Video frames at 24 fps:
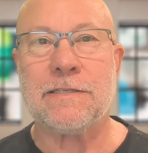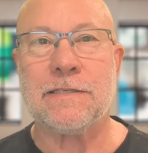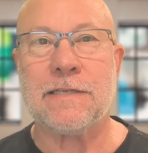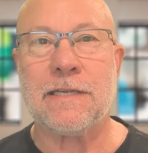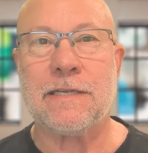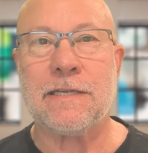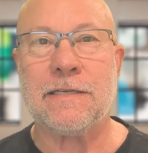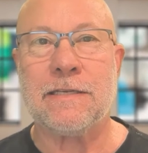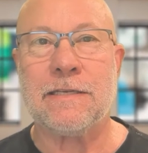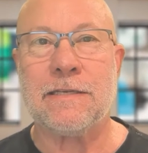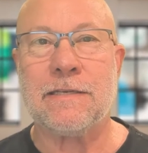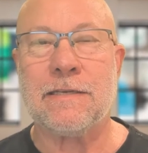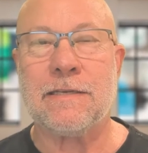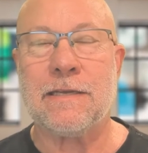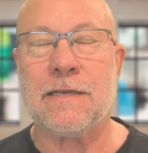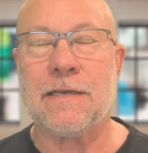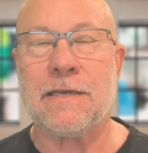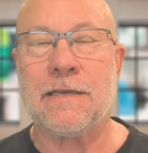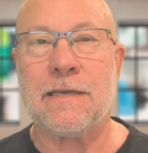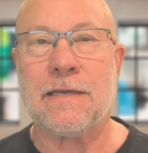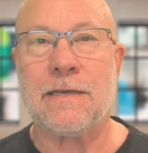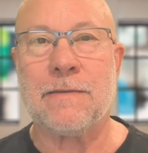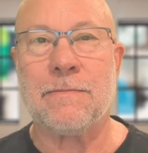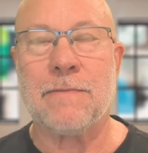And
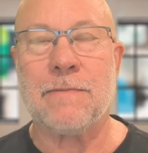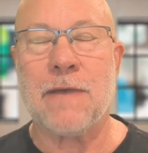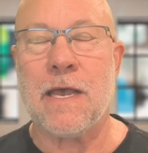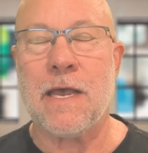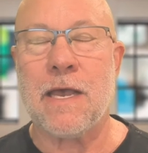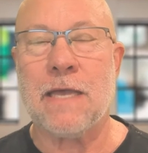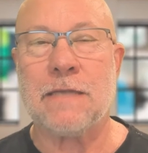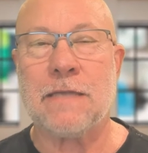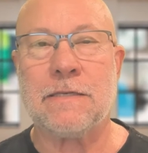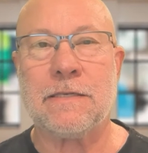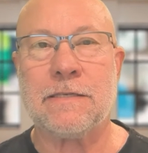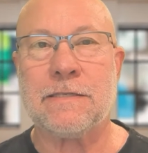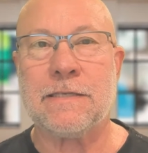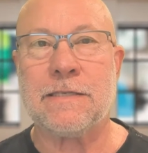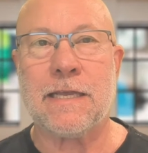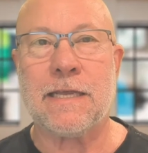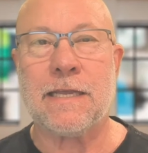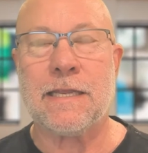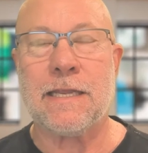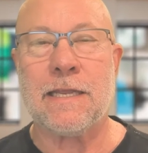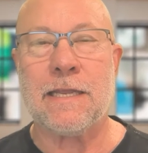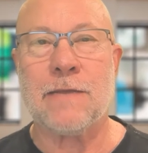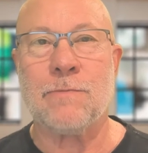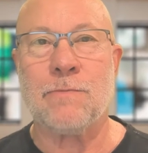I just tell
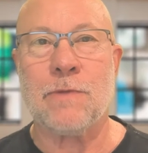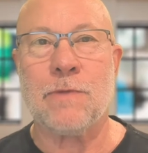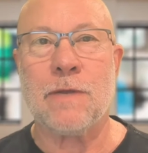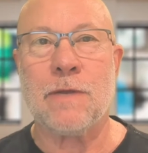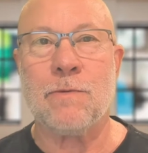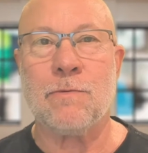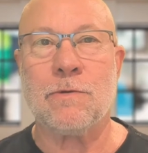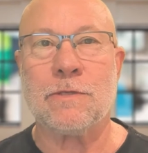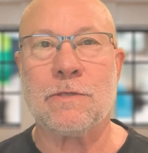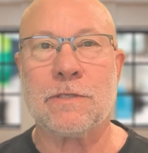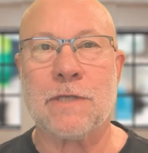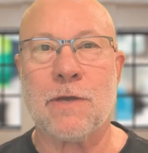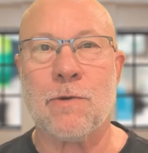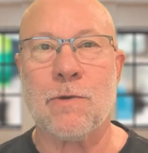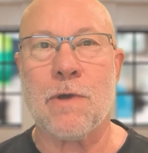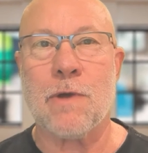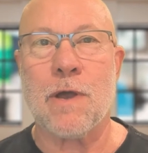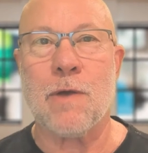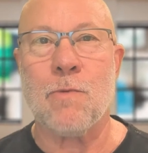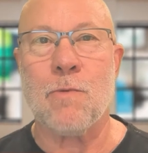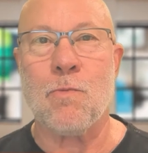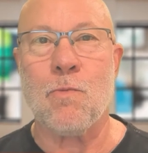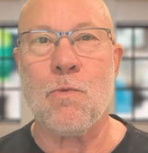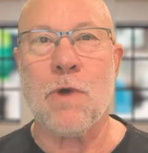you, it was a
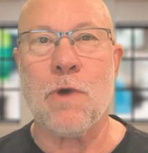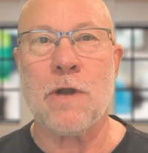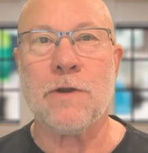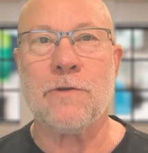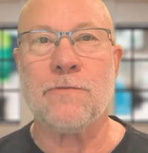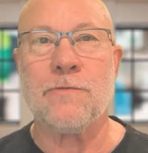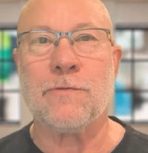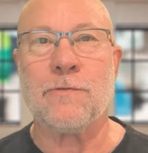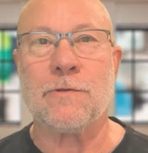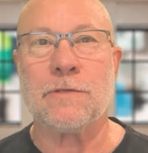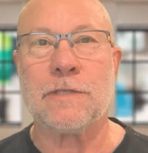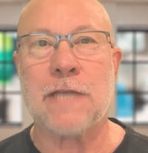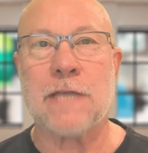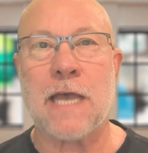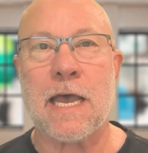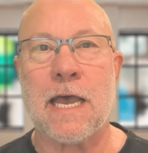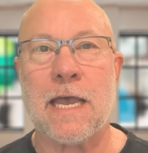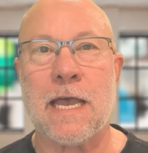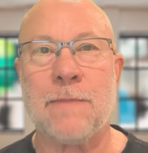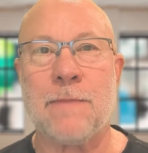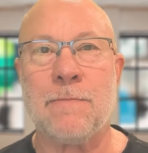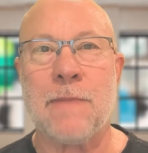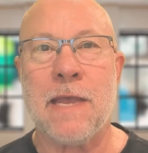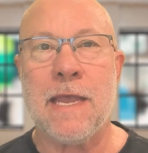wonderful
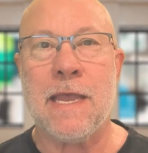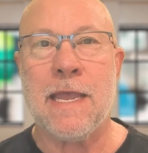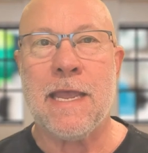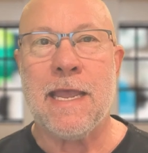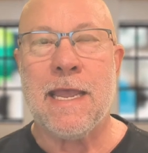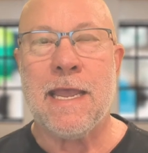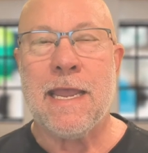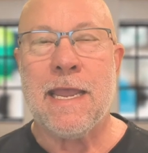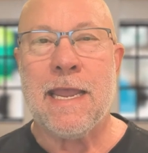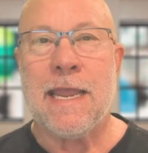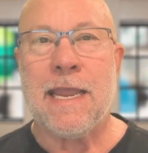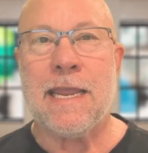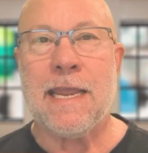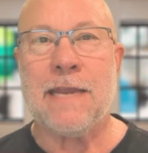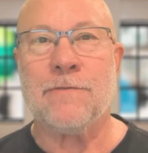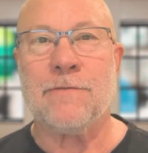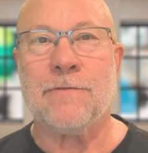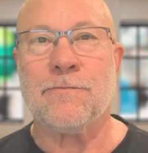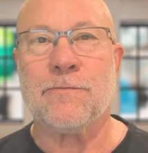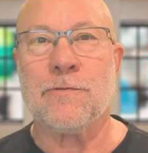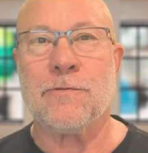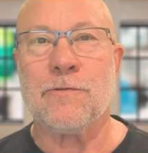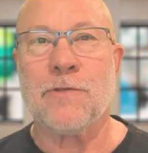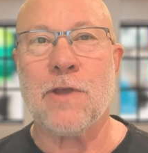time.
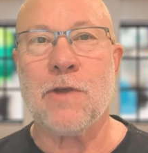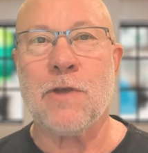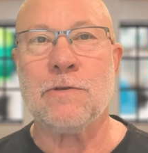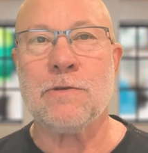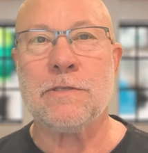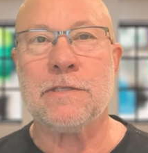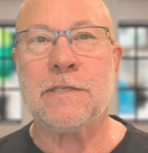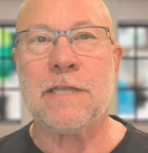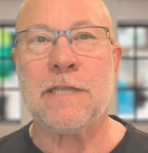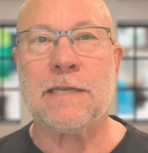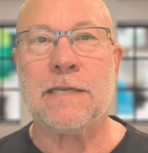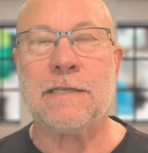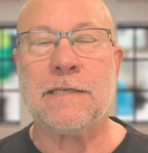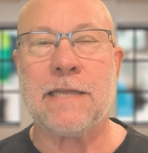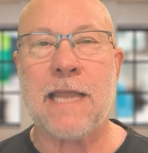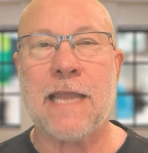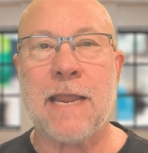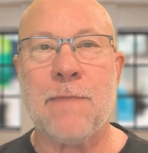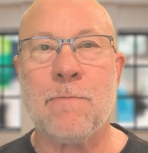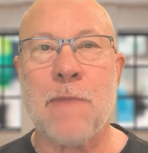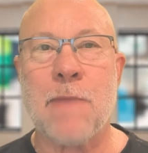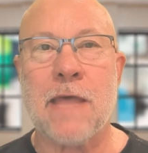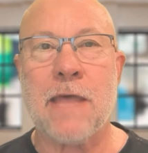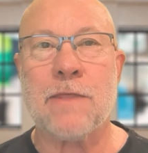And for those that
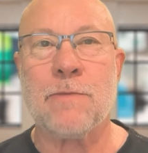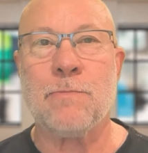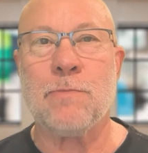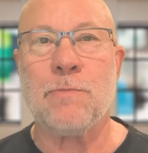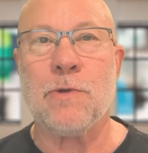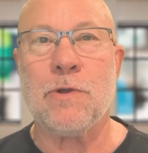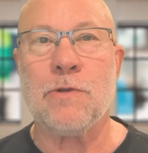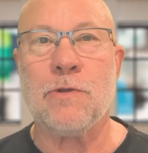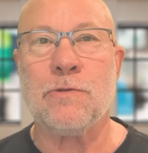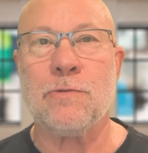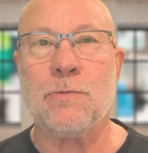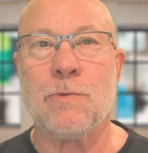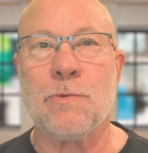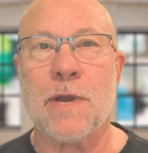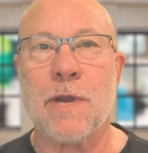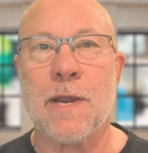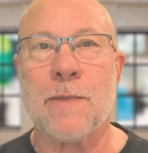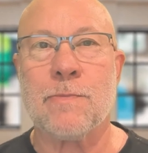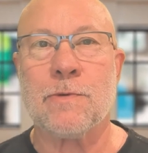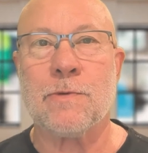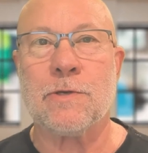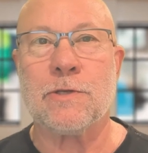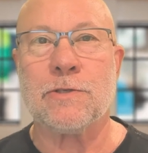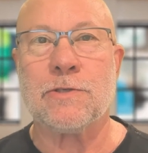came by the booth and we were
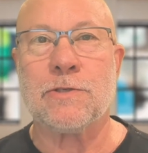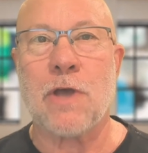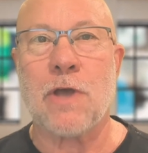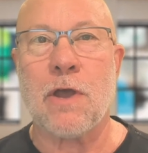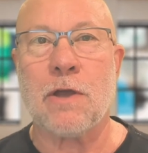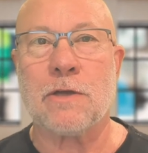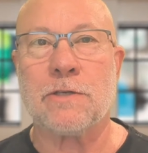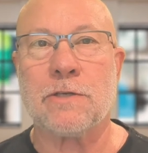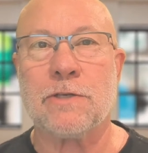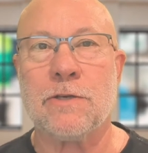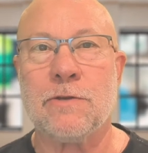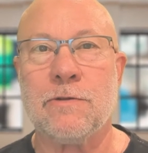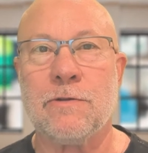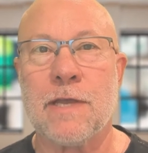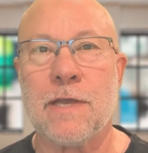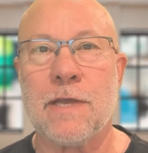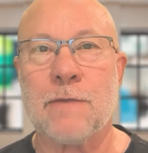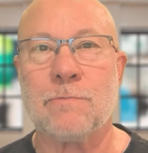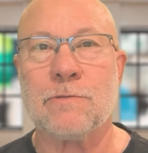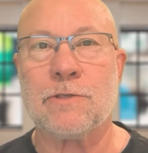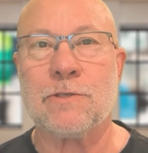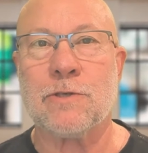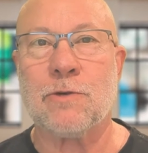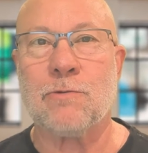able to talk to, that
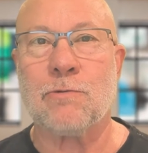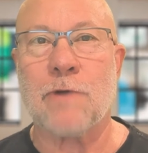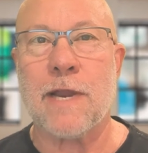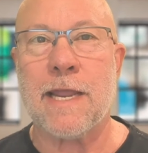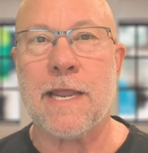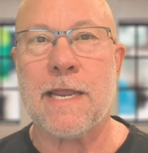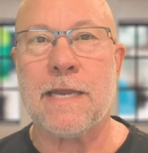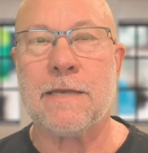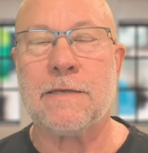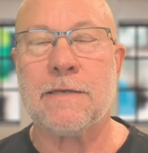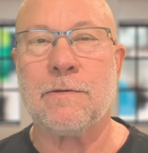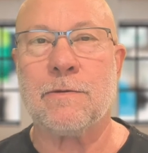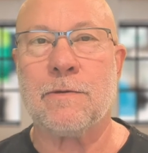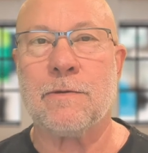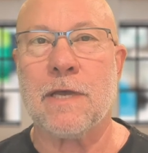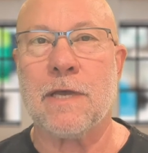was great.